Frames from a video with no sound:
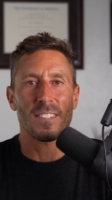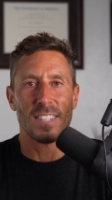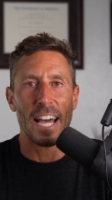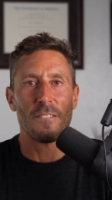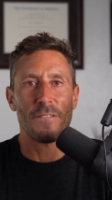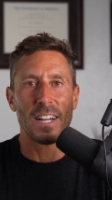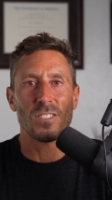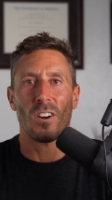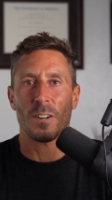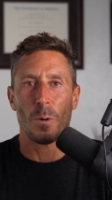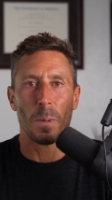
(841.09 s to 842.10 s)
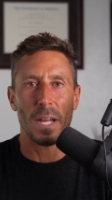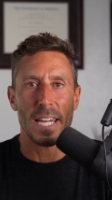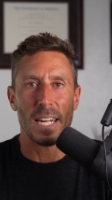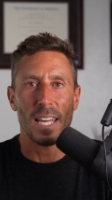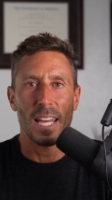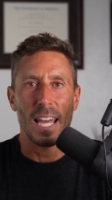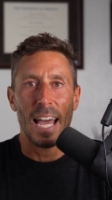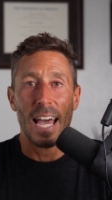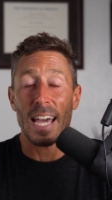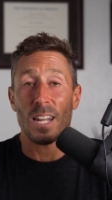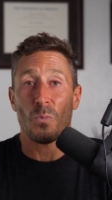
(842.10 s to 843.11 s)
the side effects are underplayed,
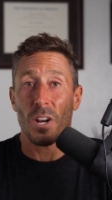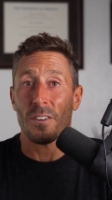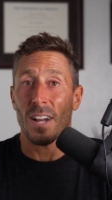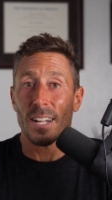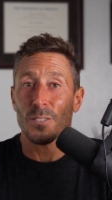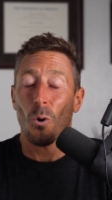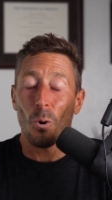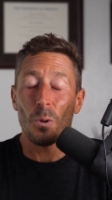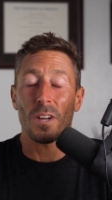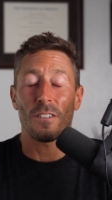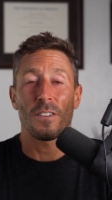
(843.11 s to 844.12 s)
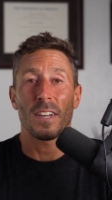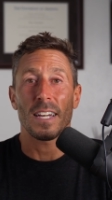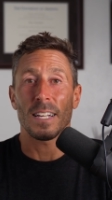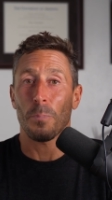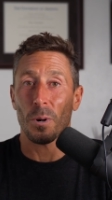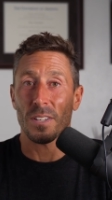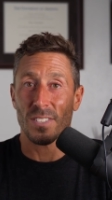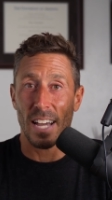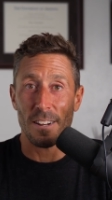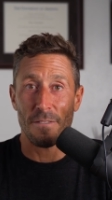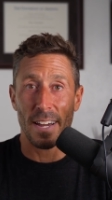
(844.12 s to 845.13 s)
and we are not told of important
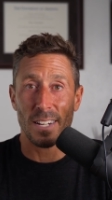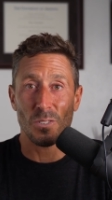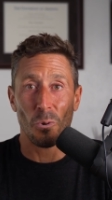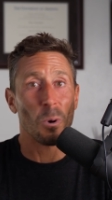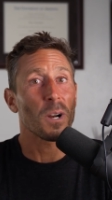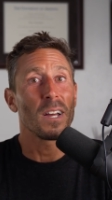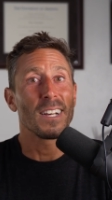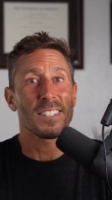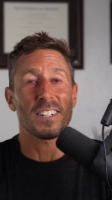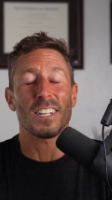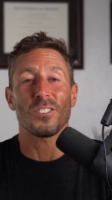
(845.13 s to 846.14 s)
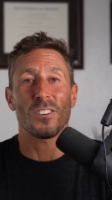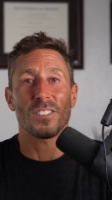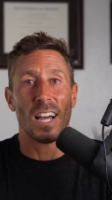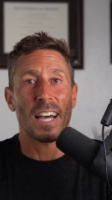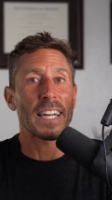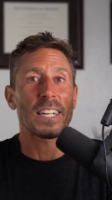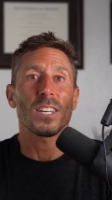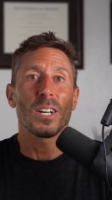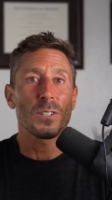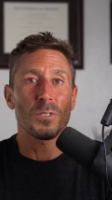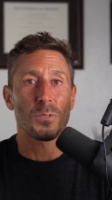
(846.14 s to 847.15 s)
side effects, or studies are designed
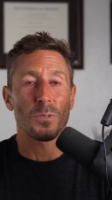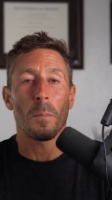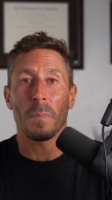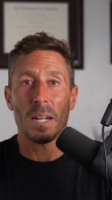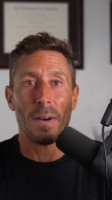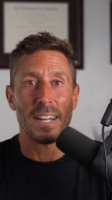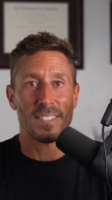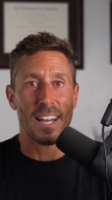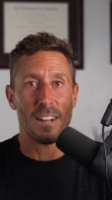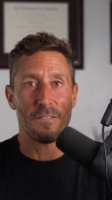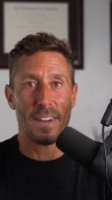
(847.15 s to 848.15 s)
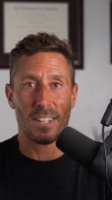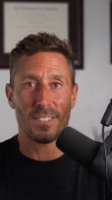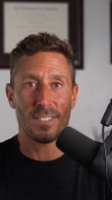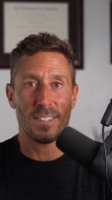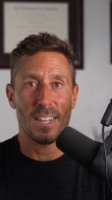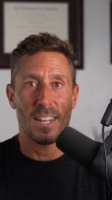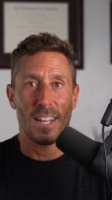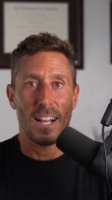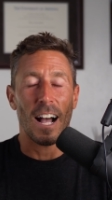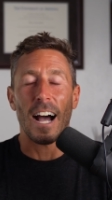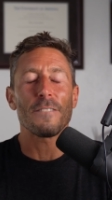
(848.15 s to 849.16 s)
to minimize side effects.
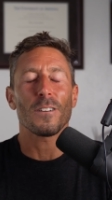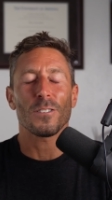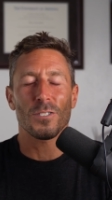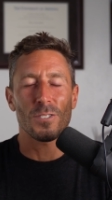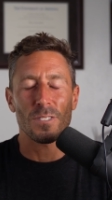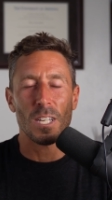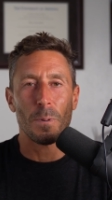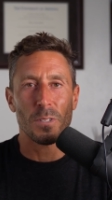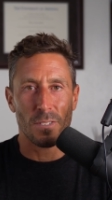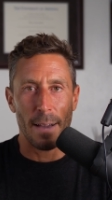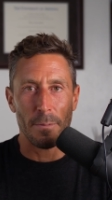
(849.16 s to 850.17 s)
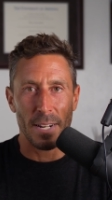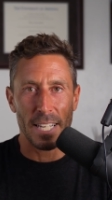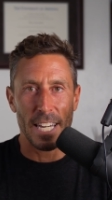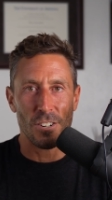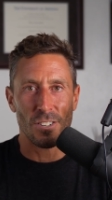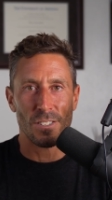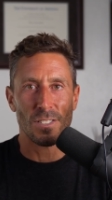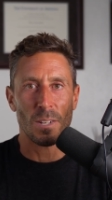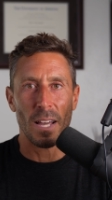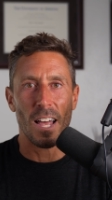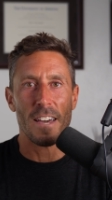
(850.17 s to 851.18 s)
I've certainly prescribed medications
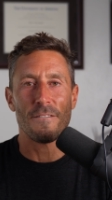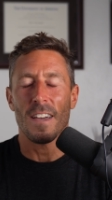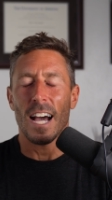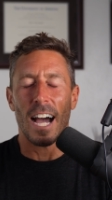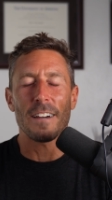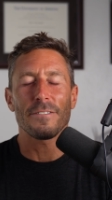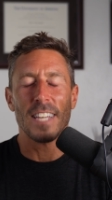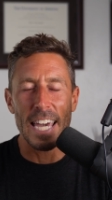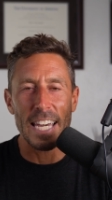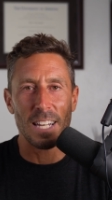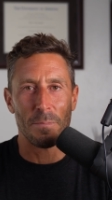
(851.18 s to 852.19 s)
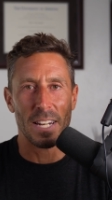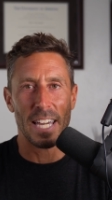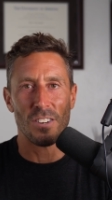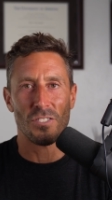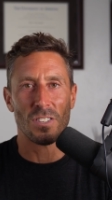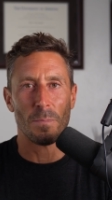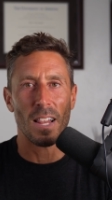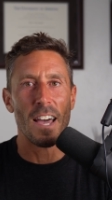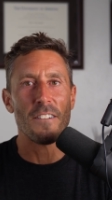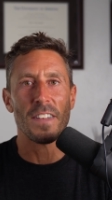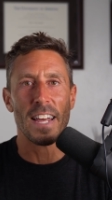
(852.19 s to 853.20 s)
in my life. I've taken medications in my
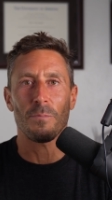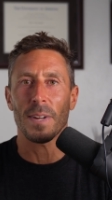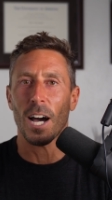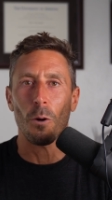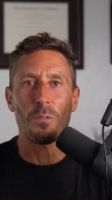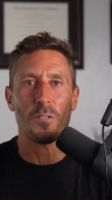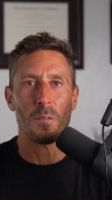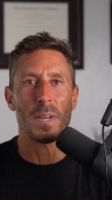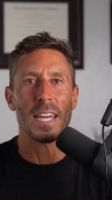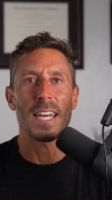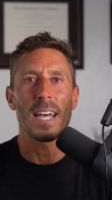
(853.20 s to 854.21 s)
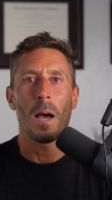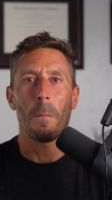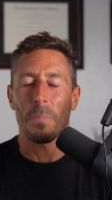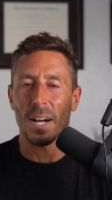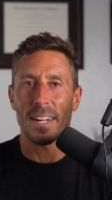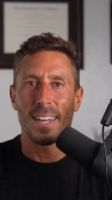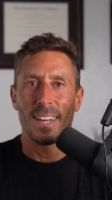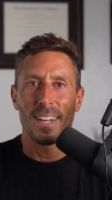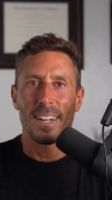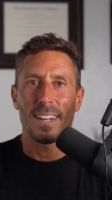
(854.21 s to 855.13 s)
life that have been helpful for me, but